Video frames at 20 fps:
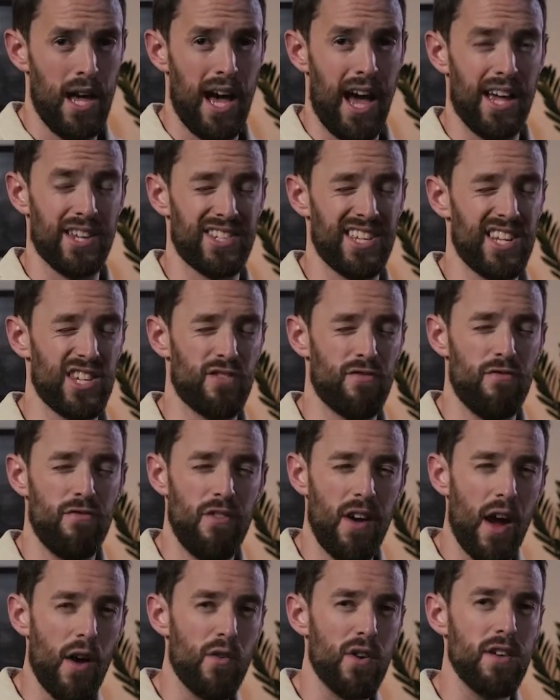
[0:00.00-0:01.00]
as it is
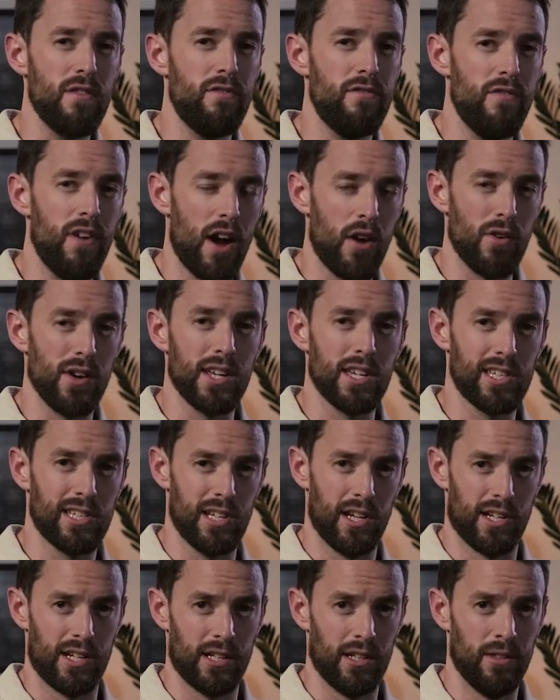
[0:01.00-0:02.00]
very, very
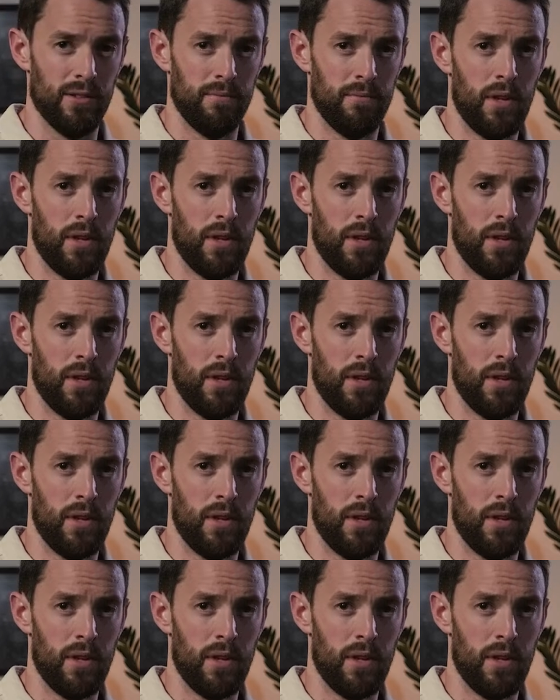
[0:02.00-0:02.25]
subtle.